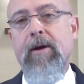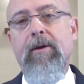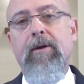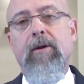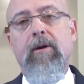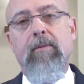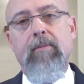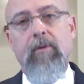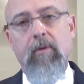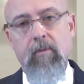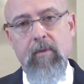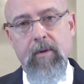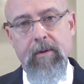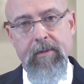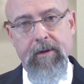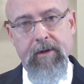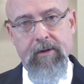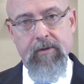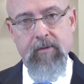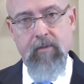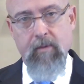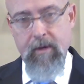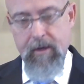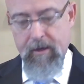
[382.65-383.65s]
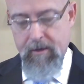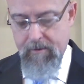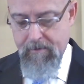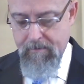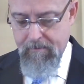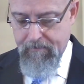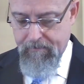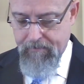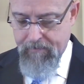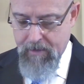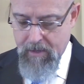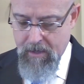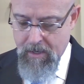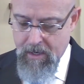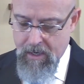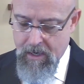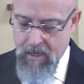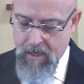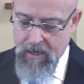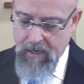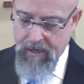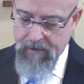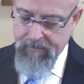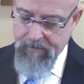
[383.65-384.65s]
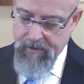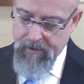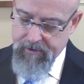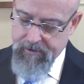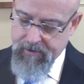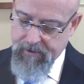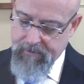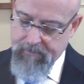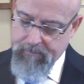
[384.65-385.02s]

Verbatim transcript: here, but women as well. And there's a